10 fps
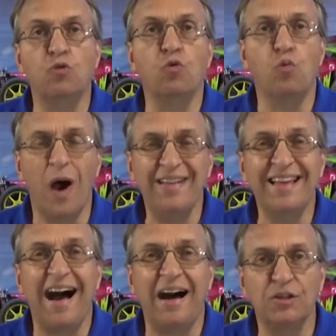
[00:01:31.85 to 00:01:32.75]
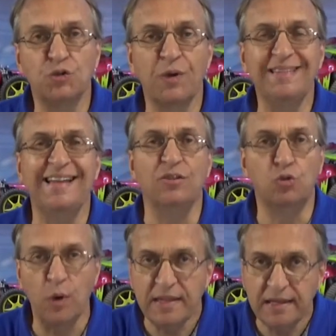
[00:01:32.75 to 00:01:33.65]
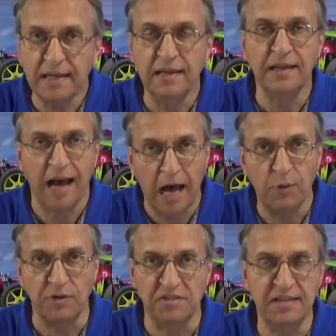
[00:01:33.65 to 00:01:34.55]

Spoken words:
120 hours.